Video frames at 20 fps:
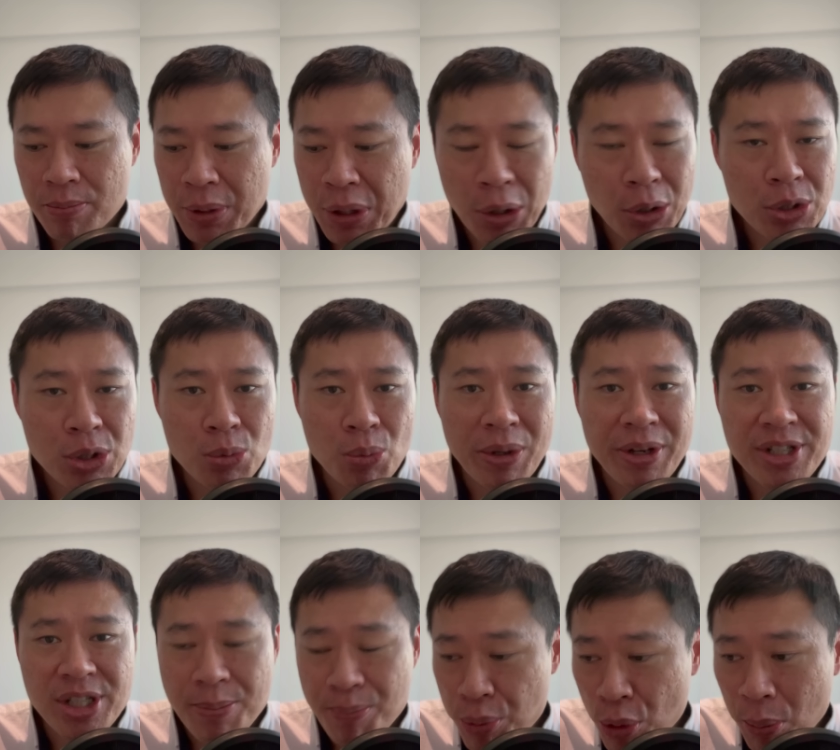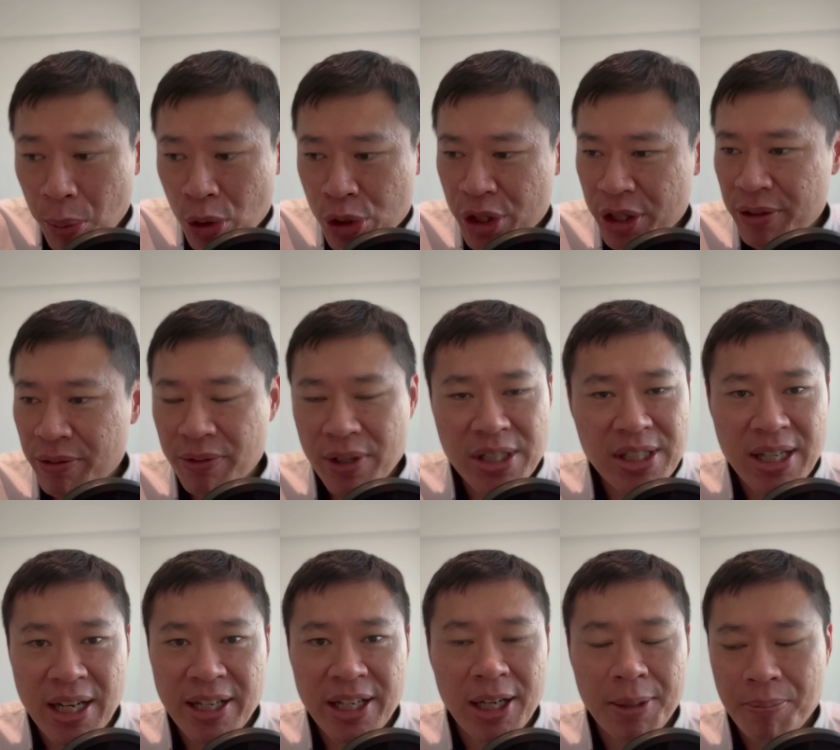because when there's a promotion, they
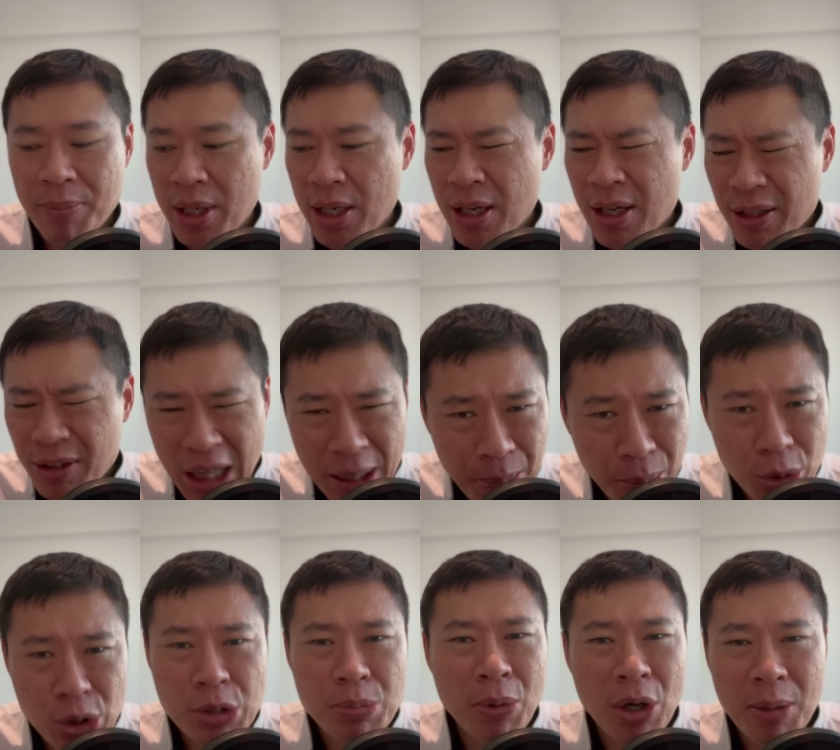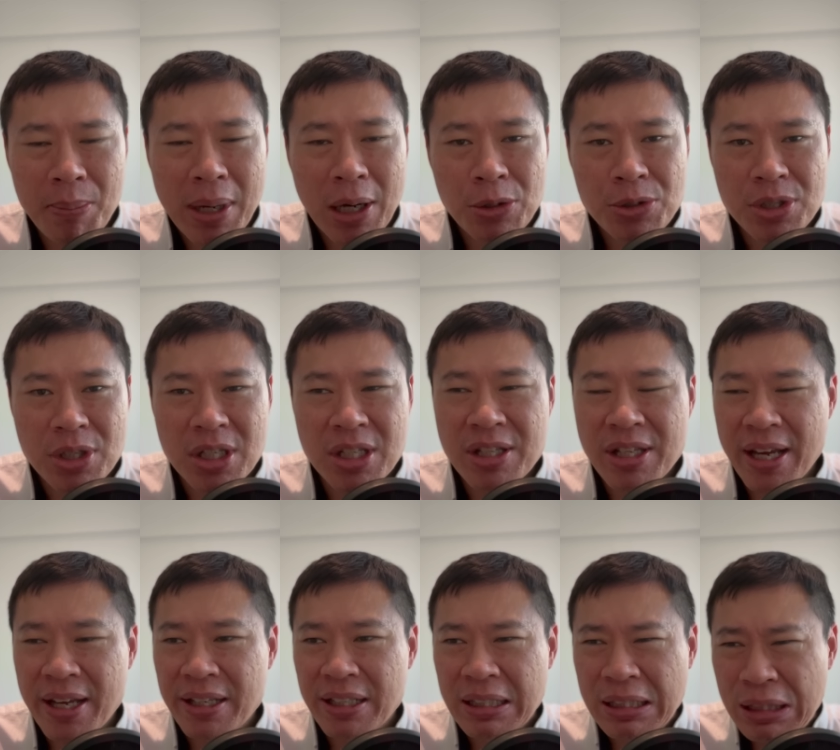sign up, they put small amounts in,
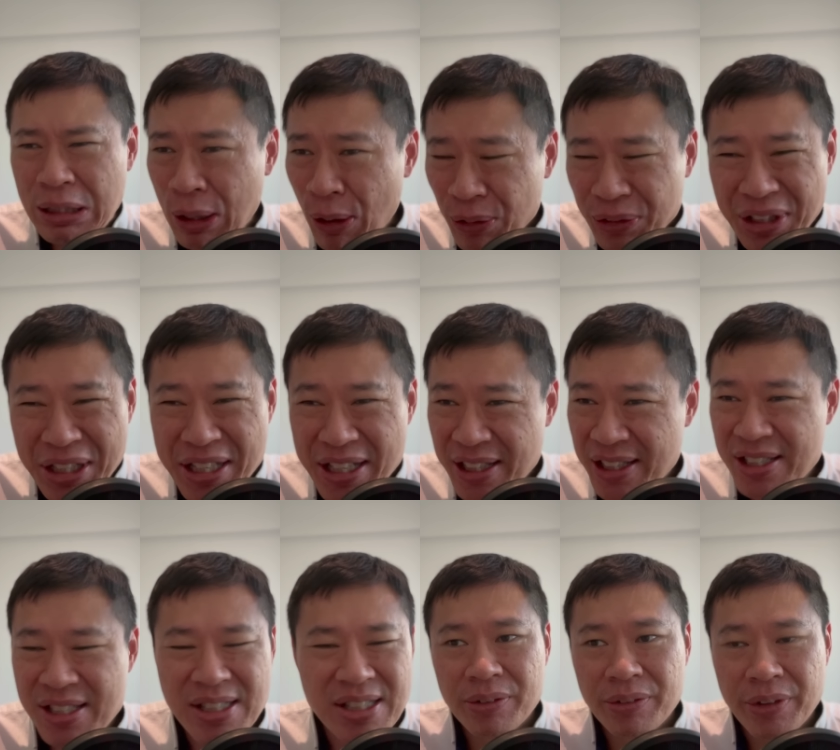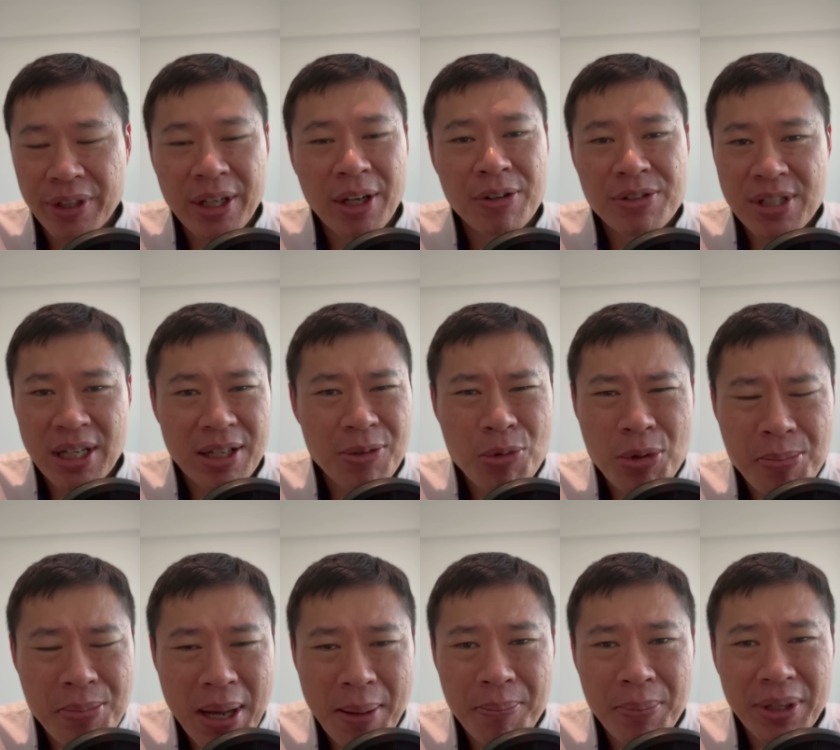and along the years, they can't suddenly
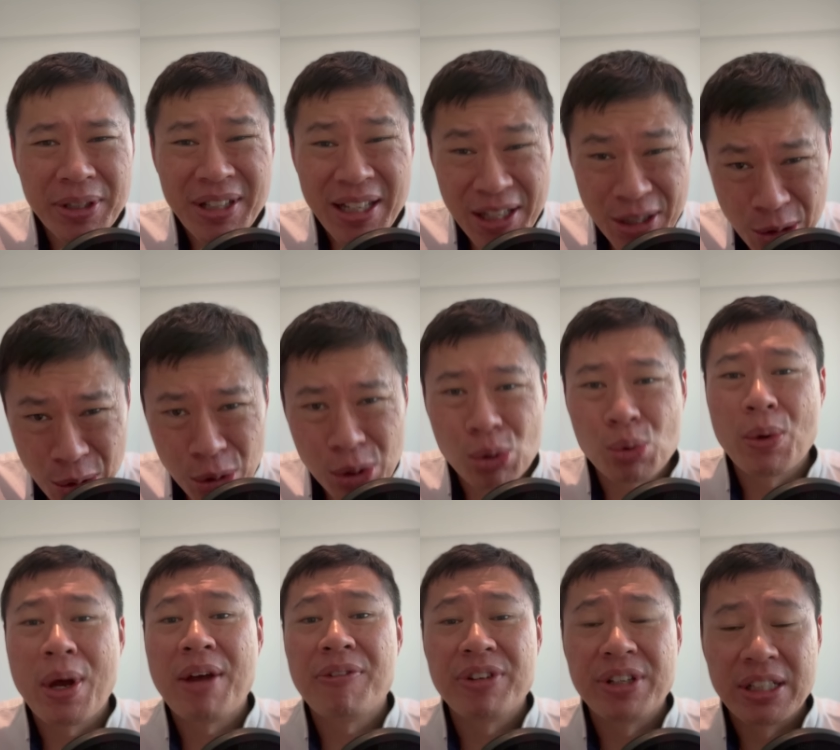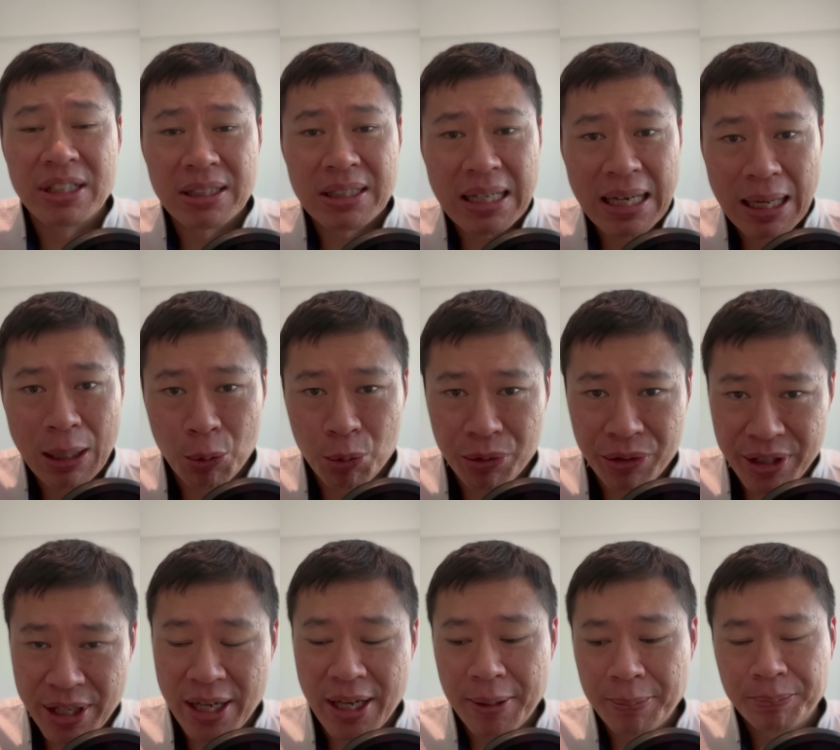remember they used to have an account
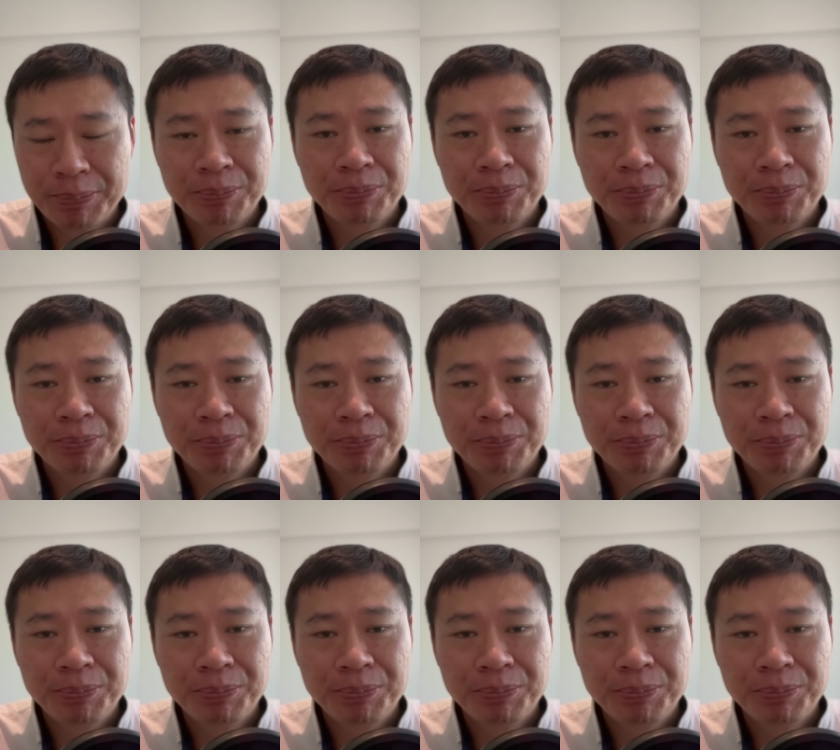there.